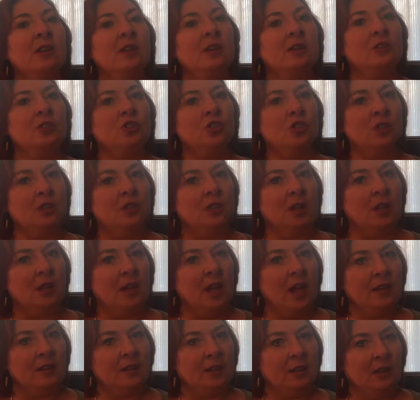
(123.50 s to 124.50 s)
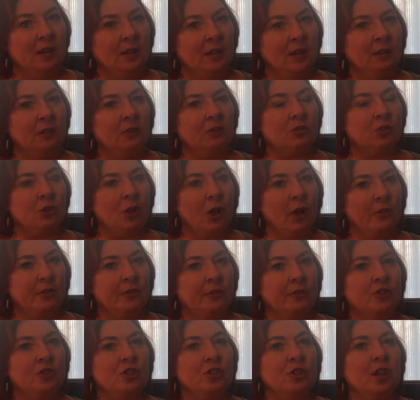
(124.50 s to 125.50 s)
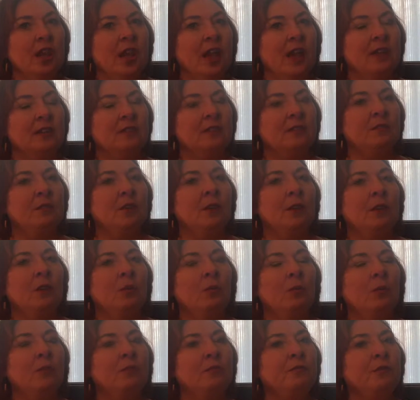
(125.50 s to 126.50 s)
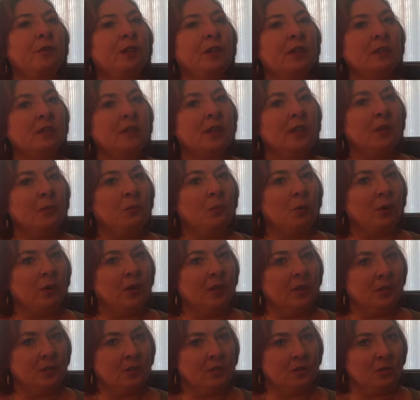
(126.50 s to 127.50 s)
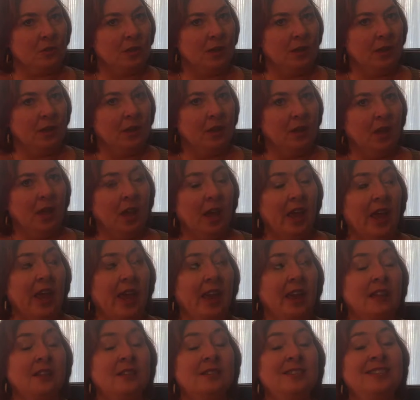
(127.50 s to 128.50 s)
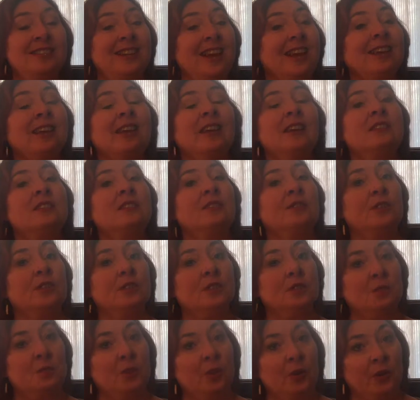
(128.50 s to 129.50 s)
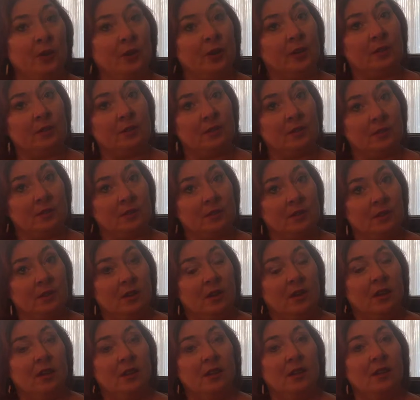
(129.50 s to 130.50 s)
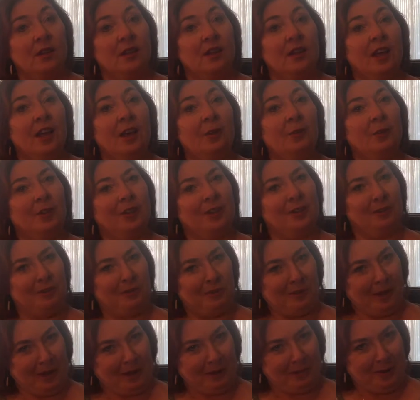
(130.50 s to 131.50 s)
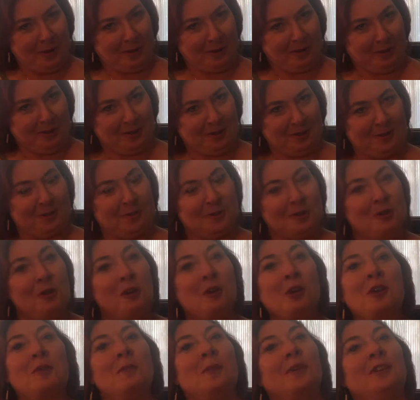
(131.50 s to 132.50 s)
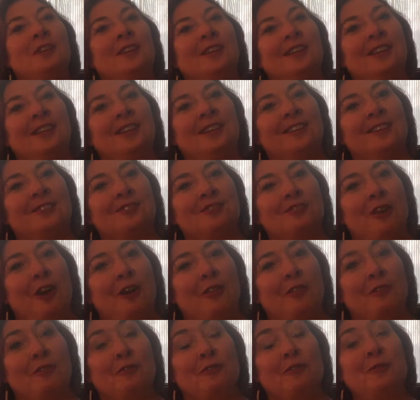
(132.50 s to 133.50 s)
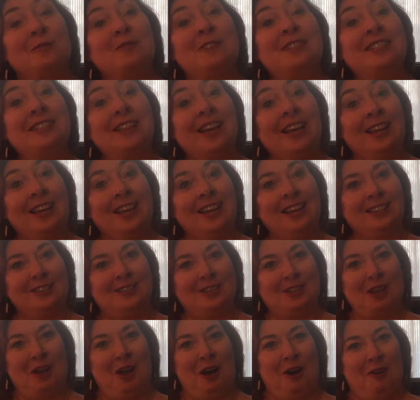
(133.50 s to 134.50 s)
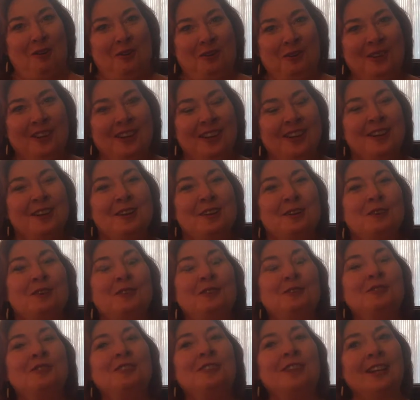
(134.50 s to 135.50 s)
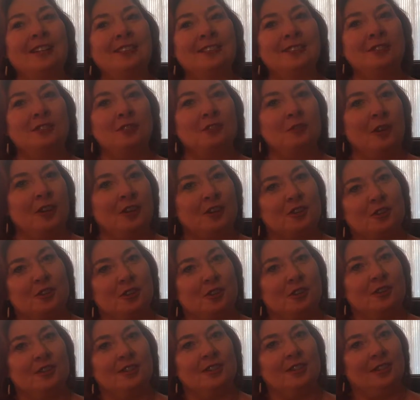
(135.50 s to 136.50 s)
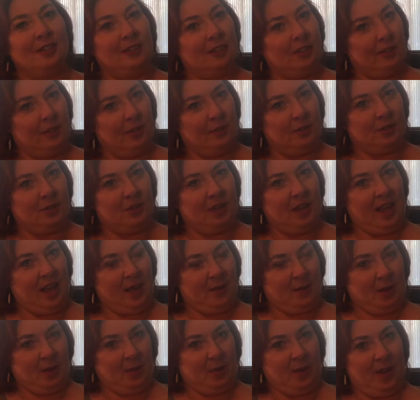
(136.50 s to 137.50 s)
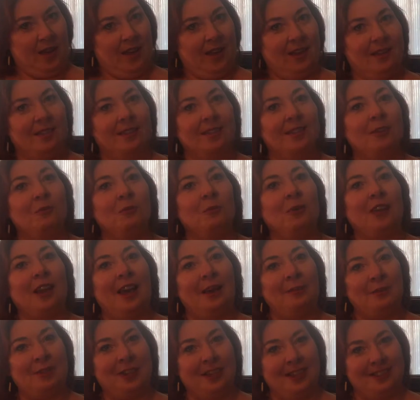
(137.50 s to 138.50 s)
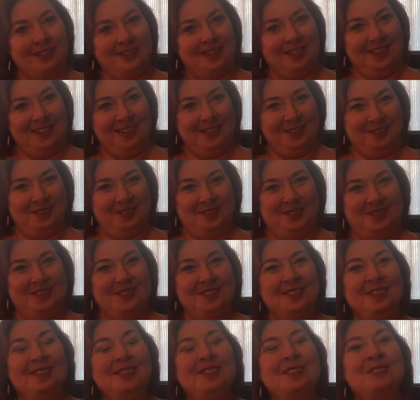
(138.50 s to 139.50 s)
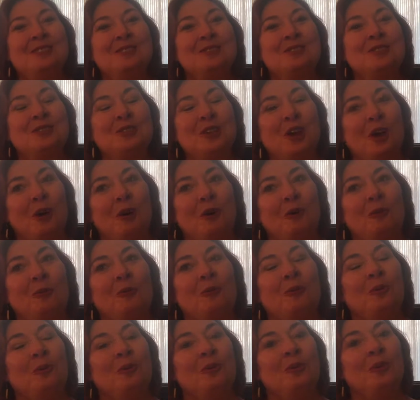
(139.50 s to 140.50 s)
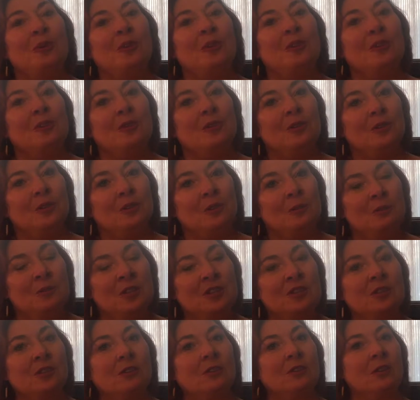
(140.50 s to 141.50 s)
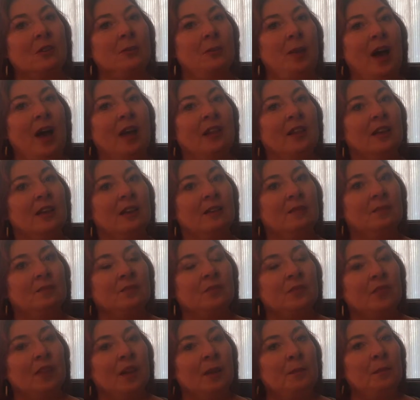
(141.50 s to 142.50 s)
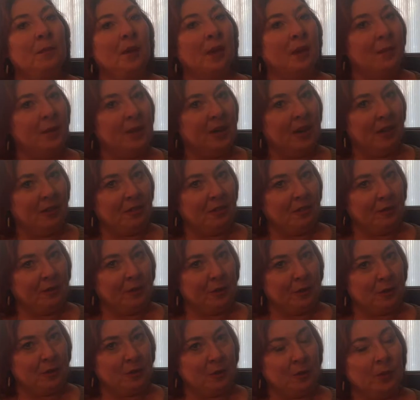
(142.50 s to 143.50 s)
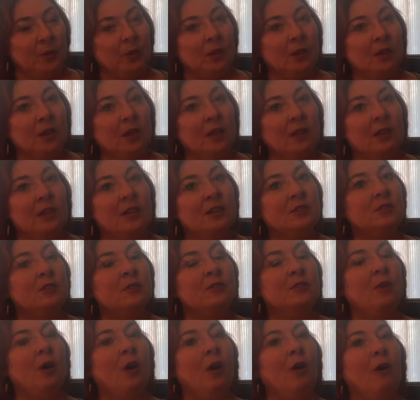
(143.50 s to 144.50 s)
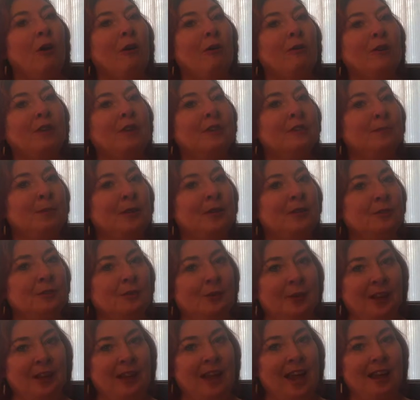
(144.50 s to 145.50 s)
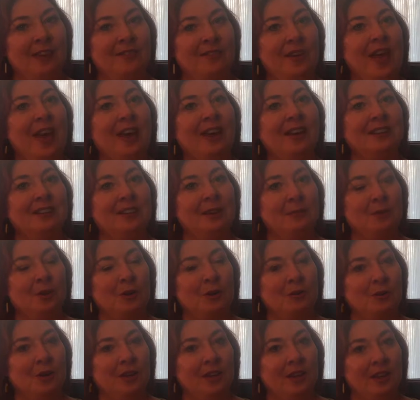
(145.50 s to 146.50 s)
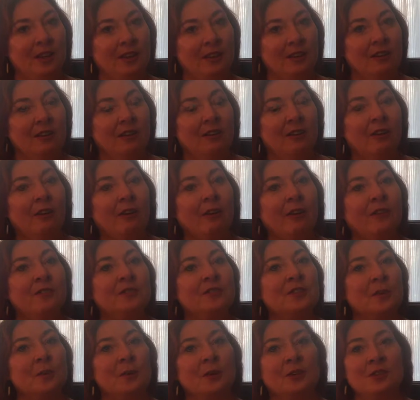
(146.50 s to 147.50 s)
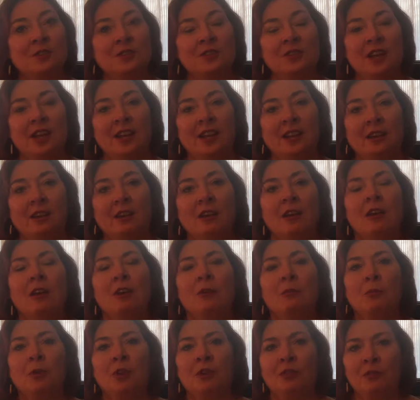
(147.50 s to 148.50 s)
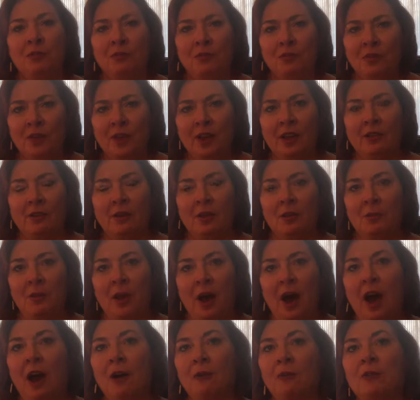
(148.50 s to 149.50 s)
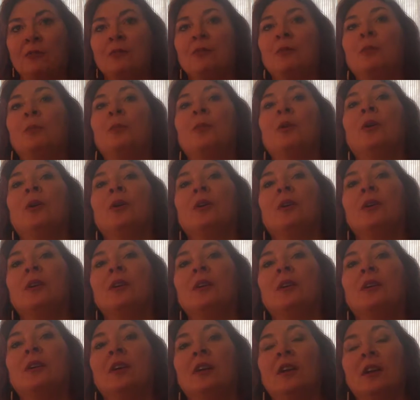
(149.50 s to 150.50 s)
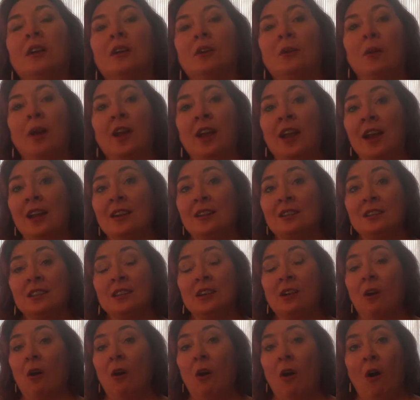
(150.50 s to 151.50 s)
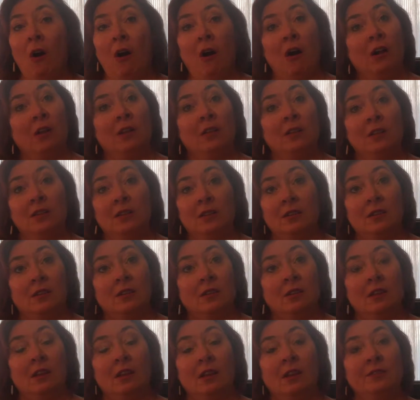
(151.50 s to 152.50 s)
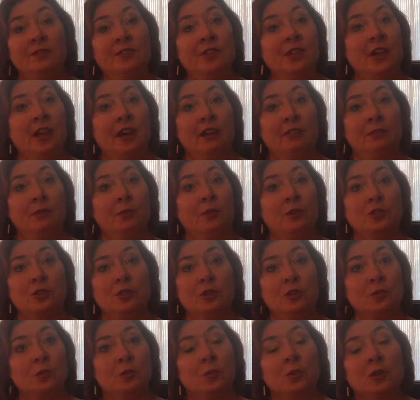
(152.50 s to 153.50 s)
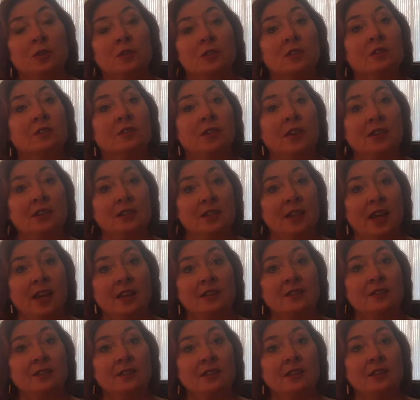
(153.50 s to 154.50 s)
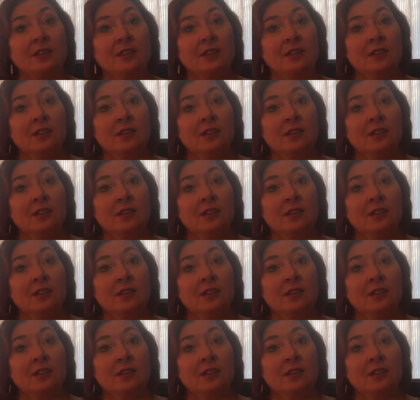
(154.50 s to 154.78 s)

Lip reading: She's, as an English author, she has what feels like more history and decades of experience. And what I don't like about her is that we're talking about an English author from decades ago whose sentence structure is a little closer to Hemingway than what I would like to use. So, Mystical Kabbalah, maybe not the first book, unless you've already been doing a lot of academic reading or have some understanding, but a very powerful book. Quite honestly, all of Dion Fortune's works are fantastic.